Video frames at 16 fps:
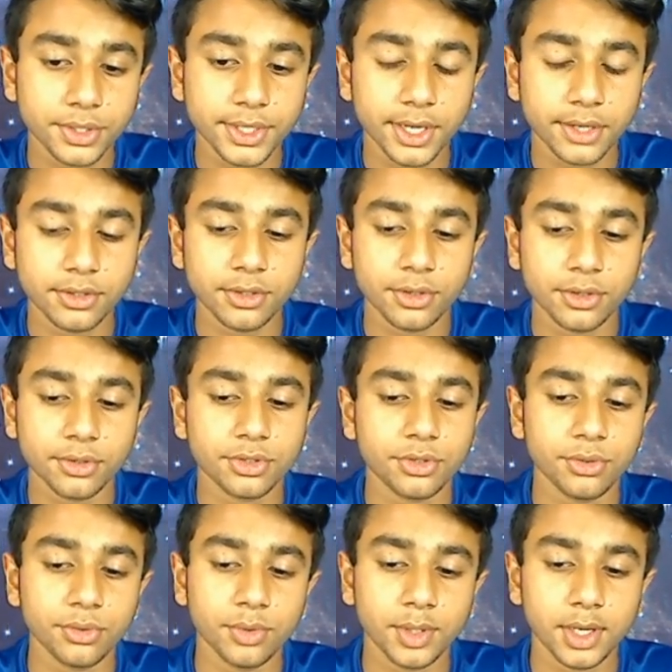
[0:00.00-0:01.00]
side to those
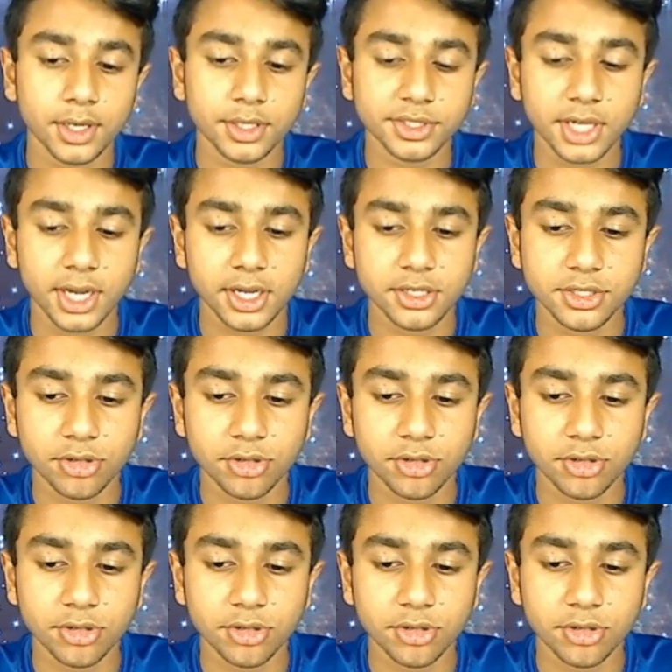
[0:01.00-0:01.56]
two sides.